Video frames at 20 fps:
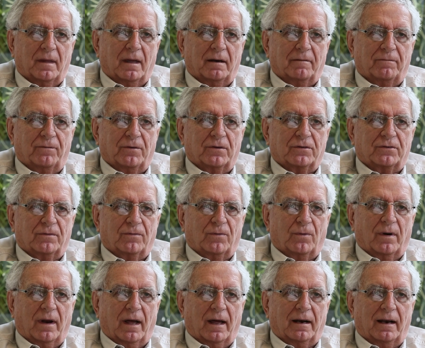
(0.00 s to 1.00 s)
and first of
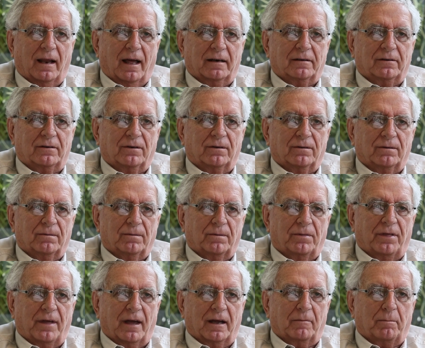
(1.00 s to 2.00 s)
all, I'd like to
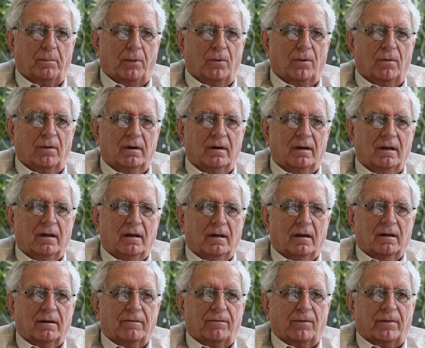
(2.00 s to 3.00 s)
thank Paul
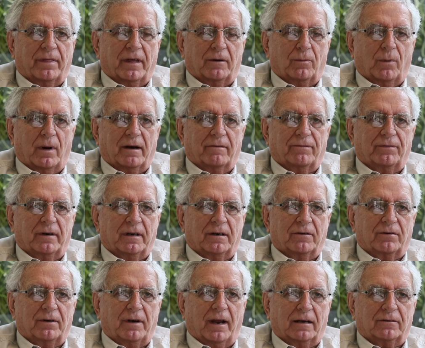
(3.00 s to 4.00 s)
for that wonderful
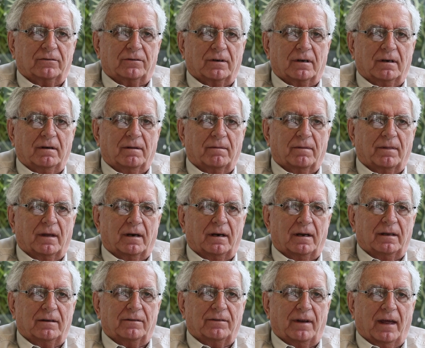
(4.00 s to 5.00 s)
introduction that
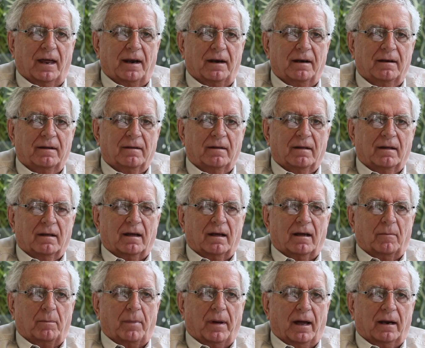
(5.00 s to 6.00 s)
he's done
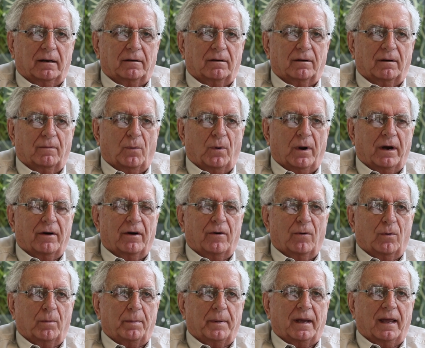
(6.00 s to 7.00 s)
about where it
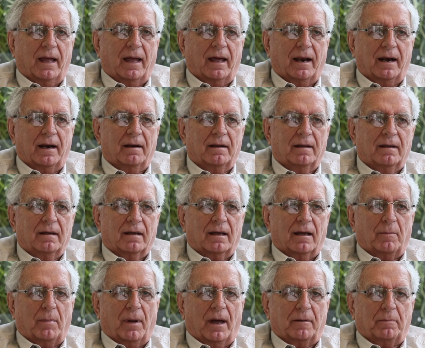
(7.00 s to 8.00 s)
all began,
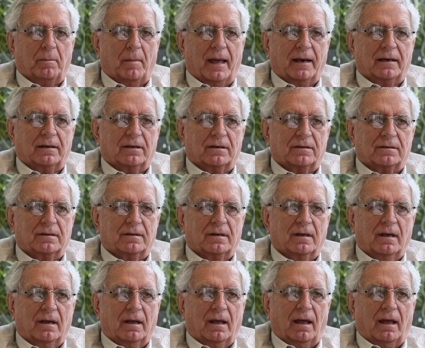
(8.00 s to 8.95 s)
about Mantis,